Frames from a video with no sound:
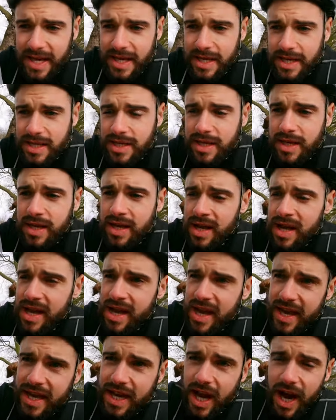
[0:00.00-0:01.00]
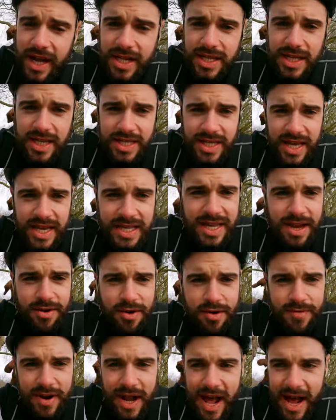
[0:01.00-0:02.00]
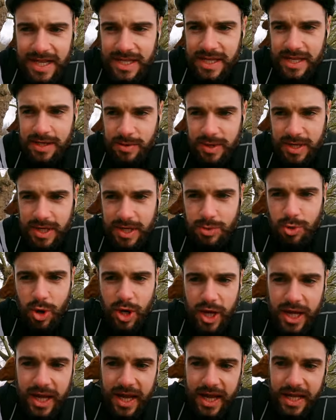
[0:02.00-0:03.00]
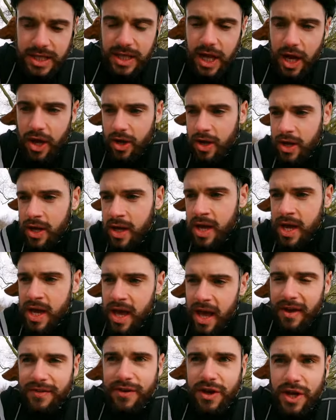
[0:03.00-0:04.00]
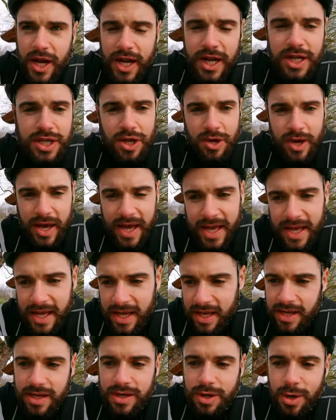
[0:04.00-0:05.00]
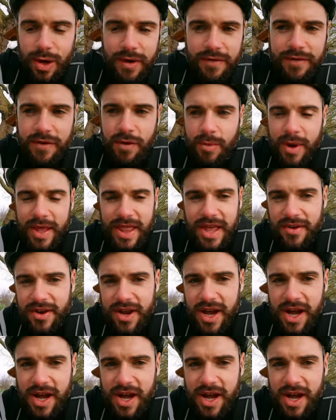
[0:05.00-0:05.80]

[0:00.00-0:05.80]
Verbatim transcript: He's he kind of just sits there and relaxes, which is what you need. So if you're going to do it, do it from when they're a